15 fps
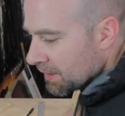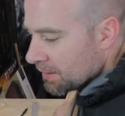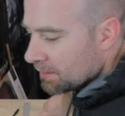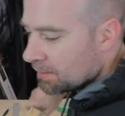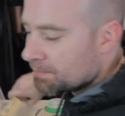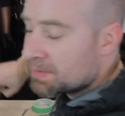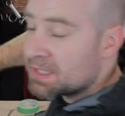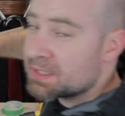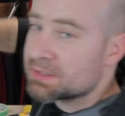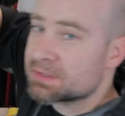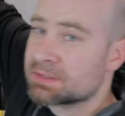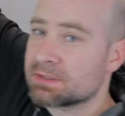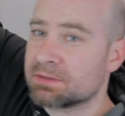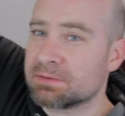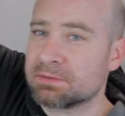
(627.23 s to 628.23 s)
out a
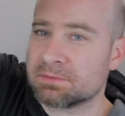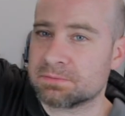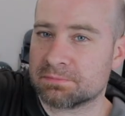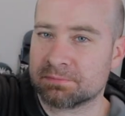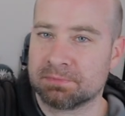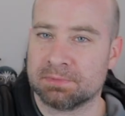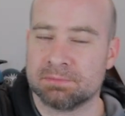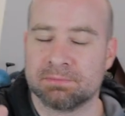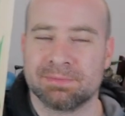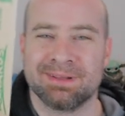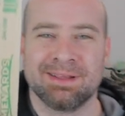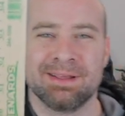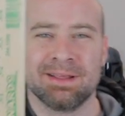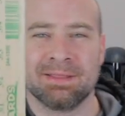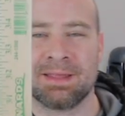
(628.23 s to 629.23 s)
piece,
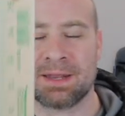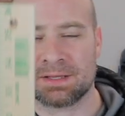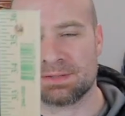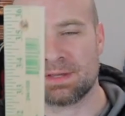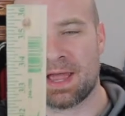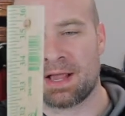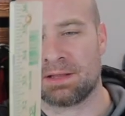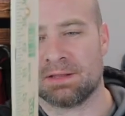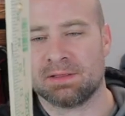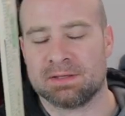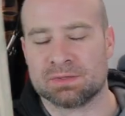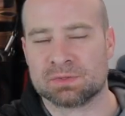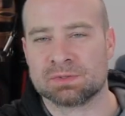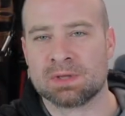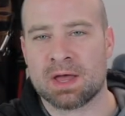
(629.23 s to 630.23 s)
not exactly
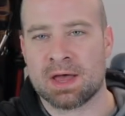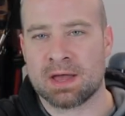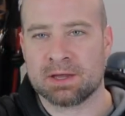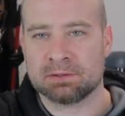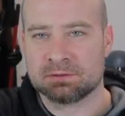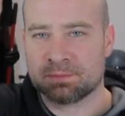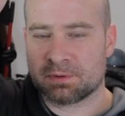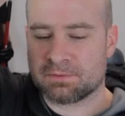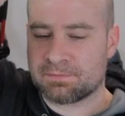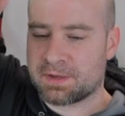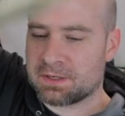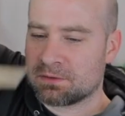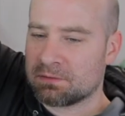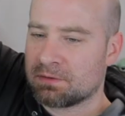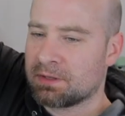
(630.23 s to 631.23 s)
this size, but if
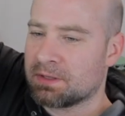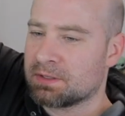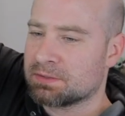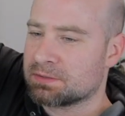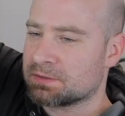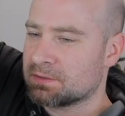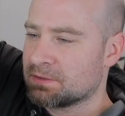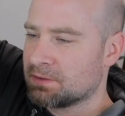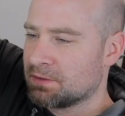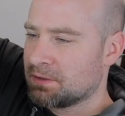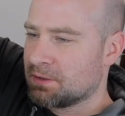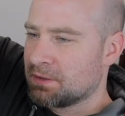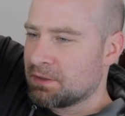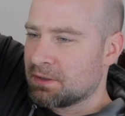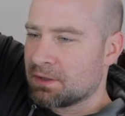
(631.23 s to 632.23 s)
I do this
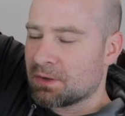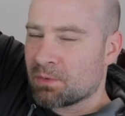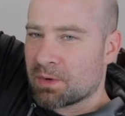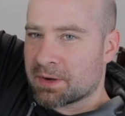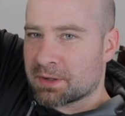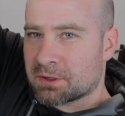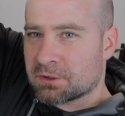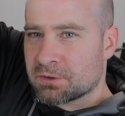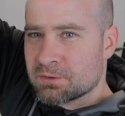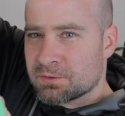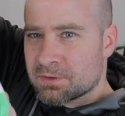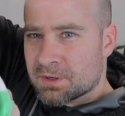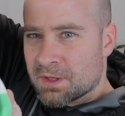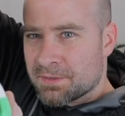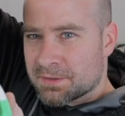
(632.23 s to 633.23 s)
and wanna
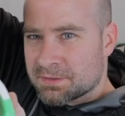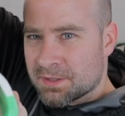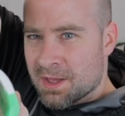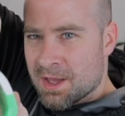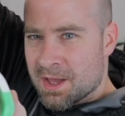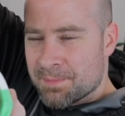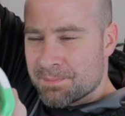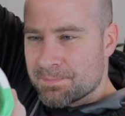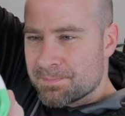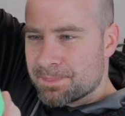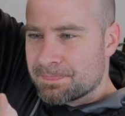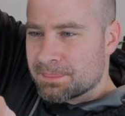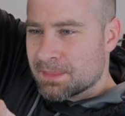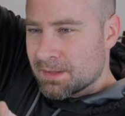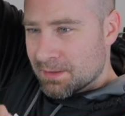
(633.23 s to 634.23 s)
glue it on the top,
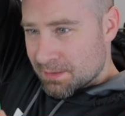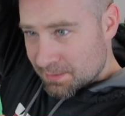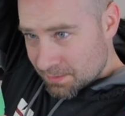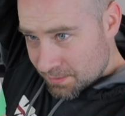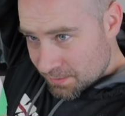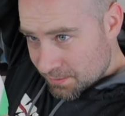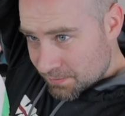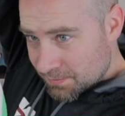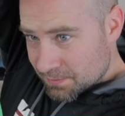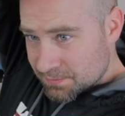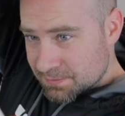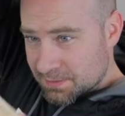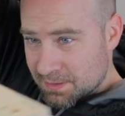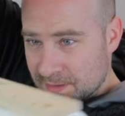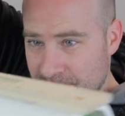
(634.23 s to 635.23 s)

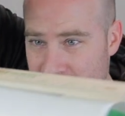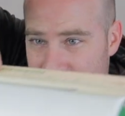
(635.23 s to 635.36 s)
there's gonna